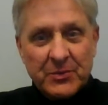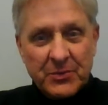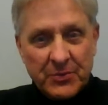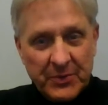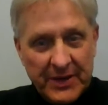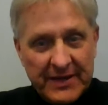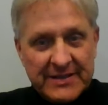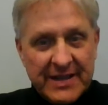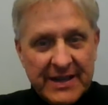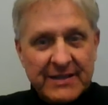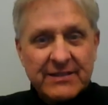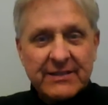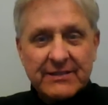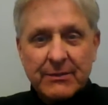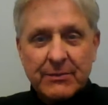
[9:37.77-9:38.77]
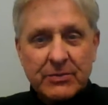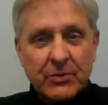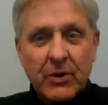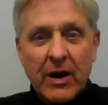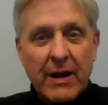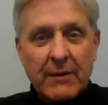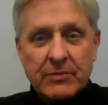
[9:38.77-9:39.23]
We tend to
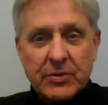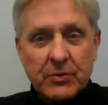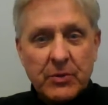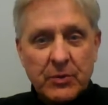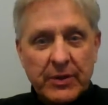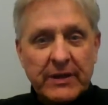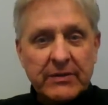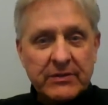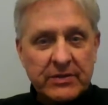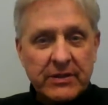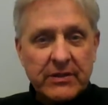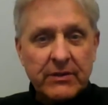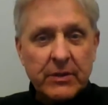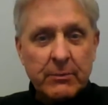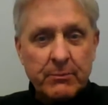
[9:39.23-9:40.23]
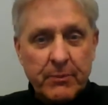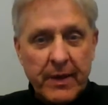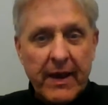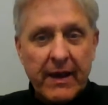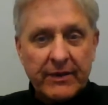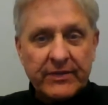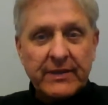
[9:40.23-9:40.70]
subscribe to what we consider the
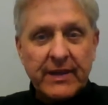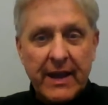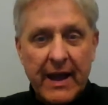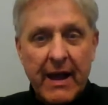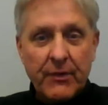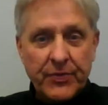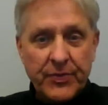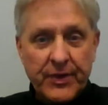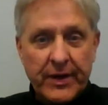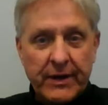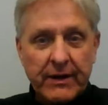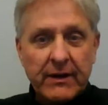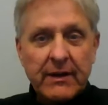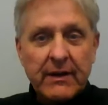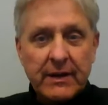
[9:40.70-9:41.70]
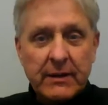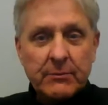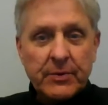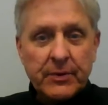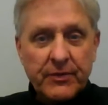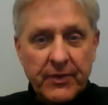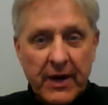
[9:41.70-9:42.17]
best out there in
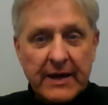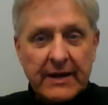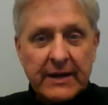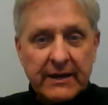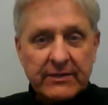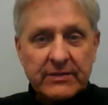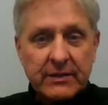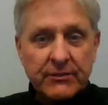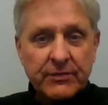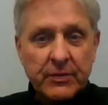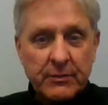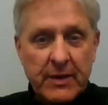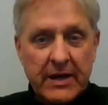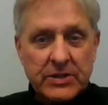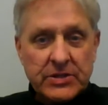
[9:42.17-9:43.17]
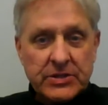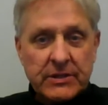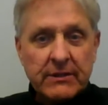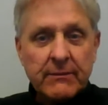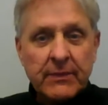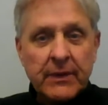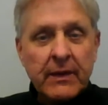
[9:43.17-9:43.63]
providing us information.
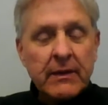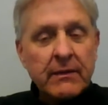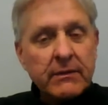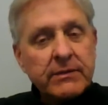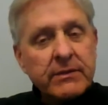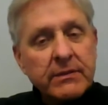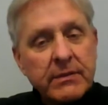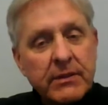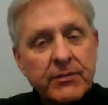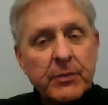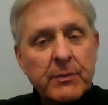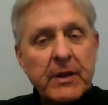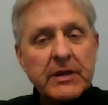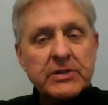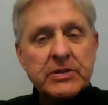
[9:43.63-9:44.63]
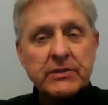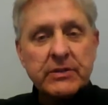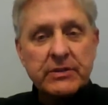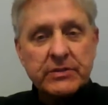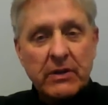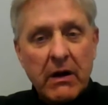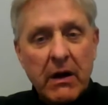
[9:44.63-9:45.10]
This is information
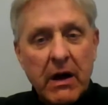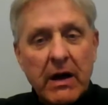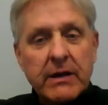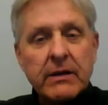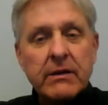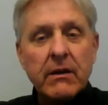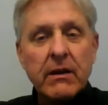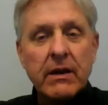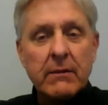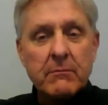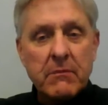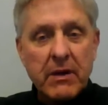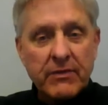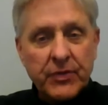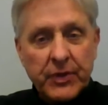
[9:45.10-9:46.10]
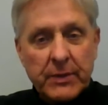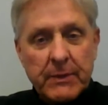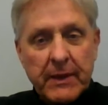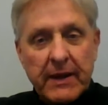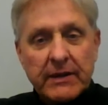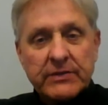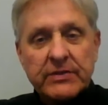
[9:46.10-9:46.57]
that's audited on a monthly
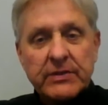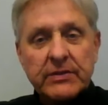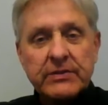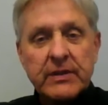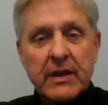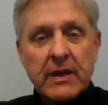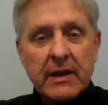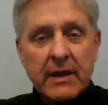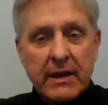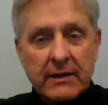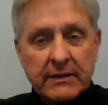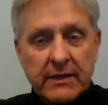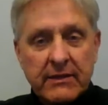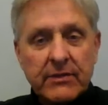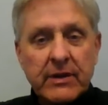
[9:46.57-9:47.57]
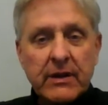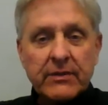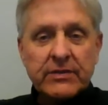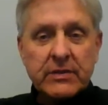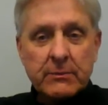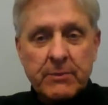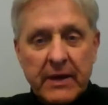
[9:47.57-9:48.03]
basis and given
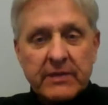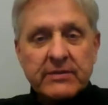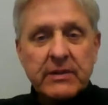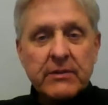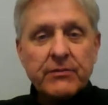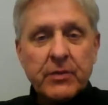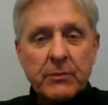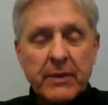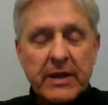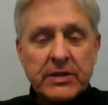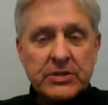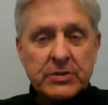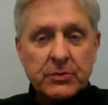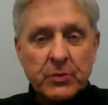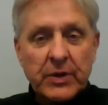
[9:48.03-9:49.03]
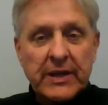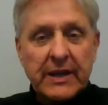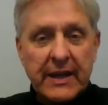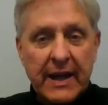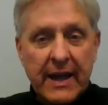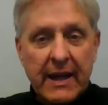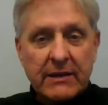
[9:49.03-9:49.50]
us the best information we
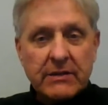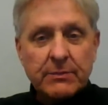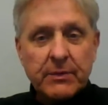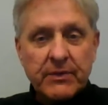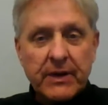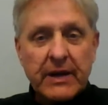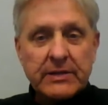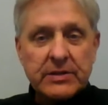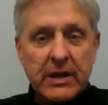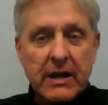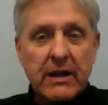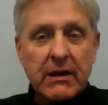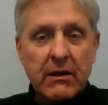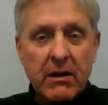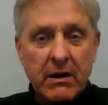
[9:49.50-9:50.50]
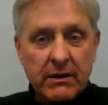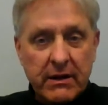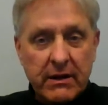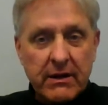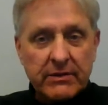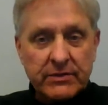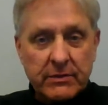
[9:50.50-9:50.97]
can to provide to our
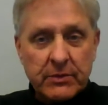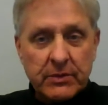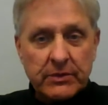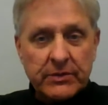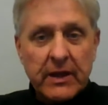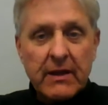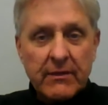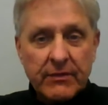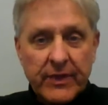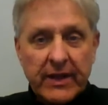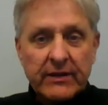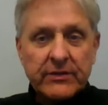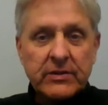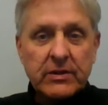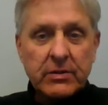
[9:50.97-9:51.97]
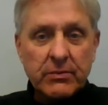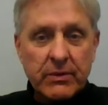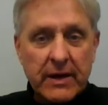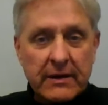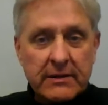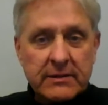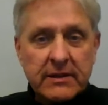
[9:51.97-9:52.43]
customers that it's
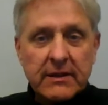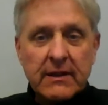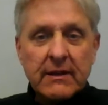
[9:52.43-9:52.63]
correct,